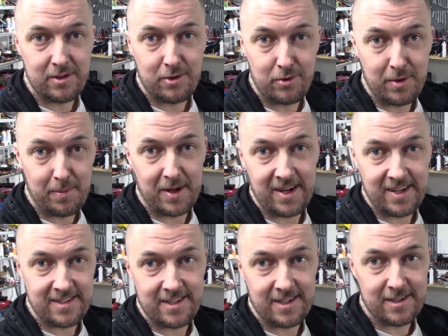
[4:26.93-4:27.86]
to
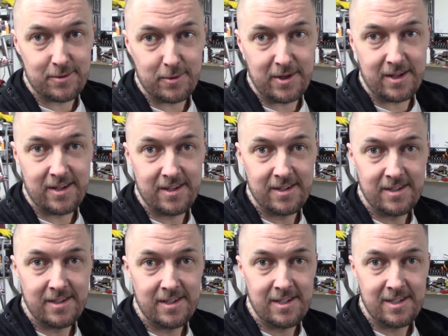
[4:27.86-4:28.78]
replace this with.
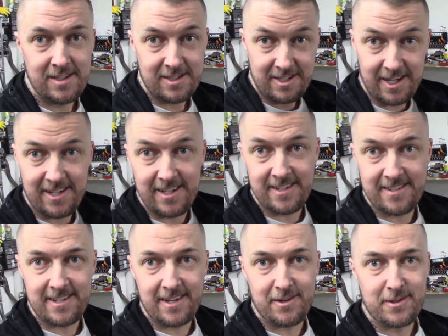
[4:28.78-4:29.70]
Check
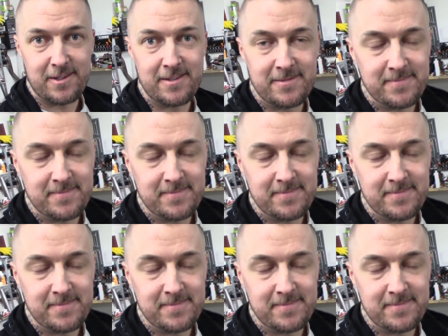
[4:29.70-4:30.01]
this out.